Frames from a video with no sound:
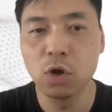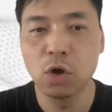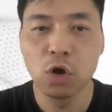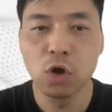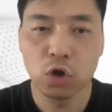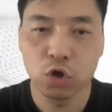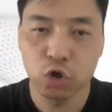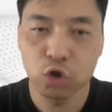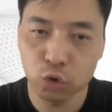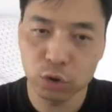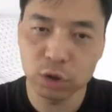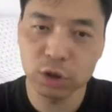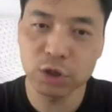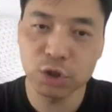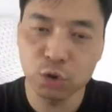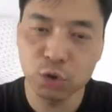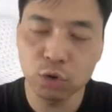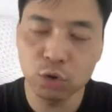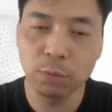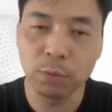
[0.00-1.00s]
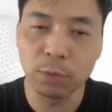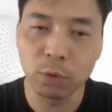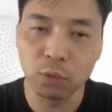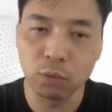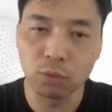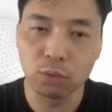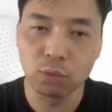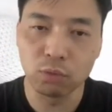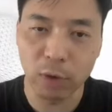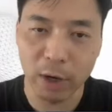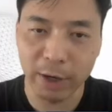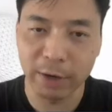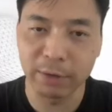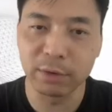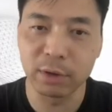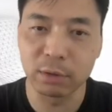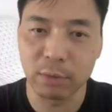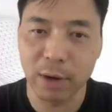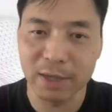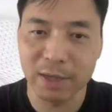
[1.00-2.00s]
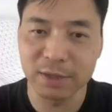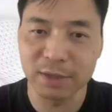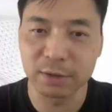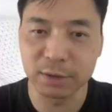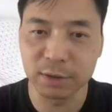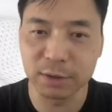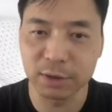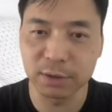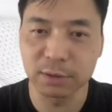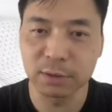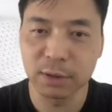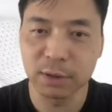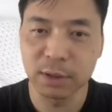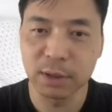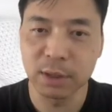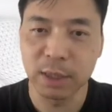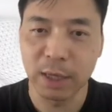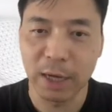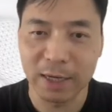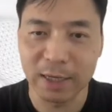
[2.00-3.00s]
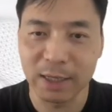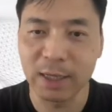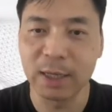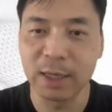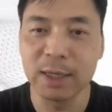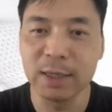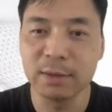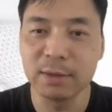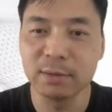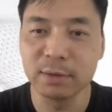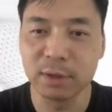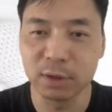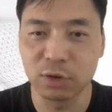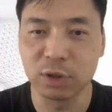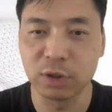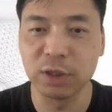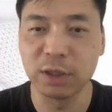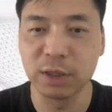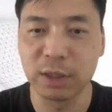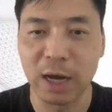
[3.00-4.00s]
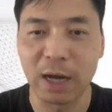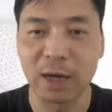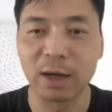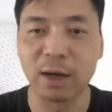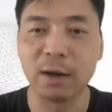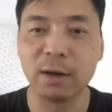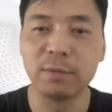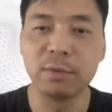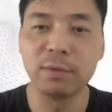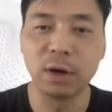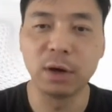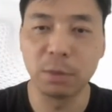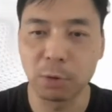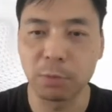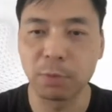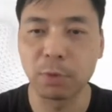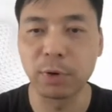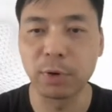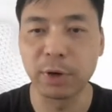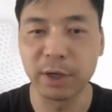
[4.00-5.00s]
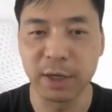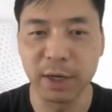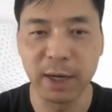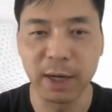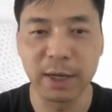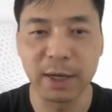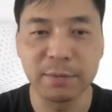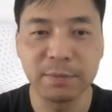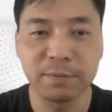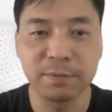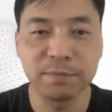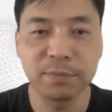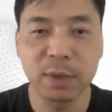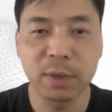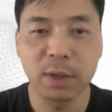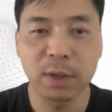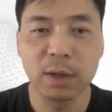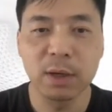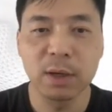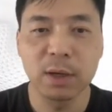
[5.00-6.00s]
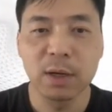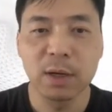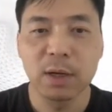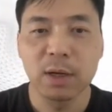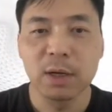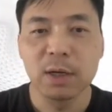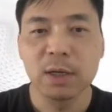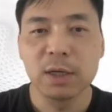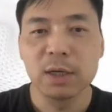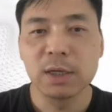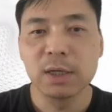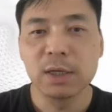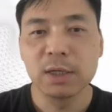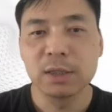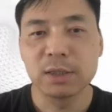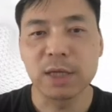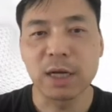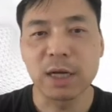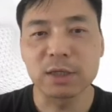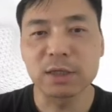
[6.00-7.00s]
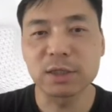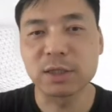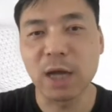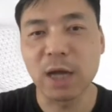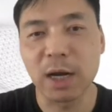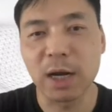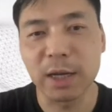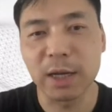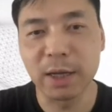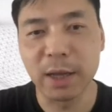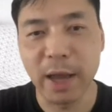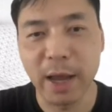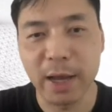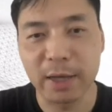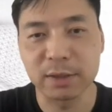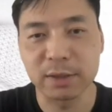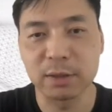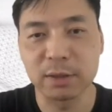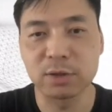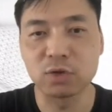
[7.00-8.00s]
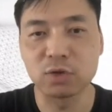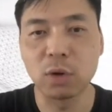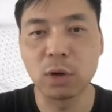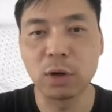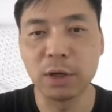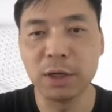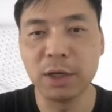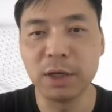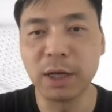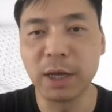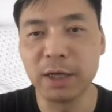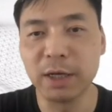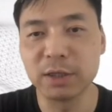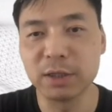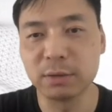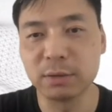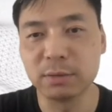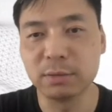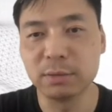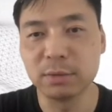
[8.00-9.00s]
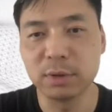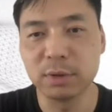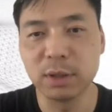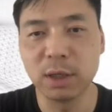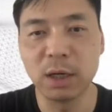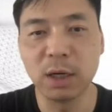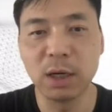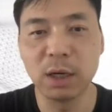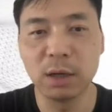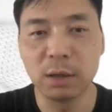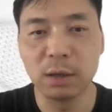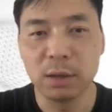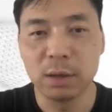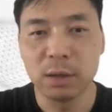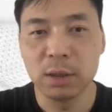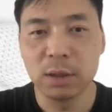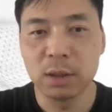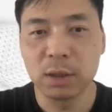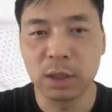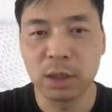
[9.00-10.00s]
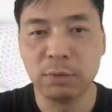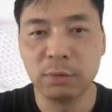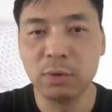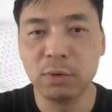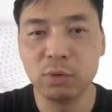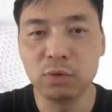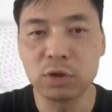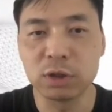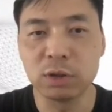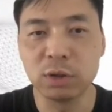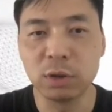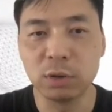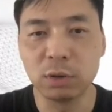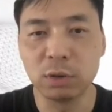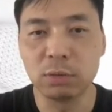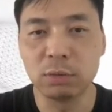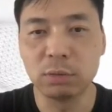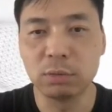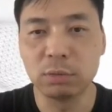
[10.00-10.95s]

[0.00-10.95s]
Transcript: choose suitable regularizers, and clean the training data appropriately. Such study has a strong indication the conventional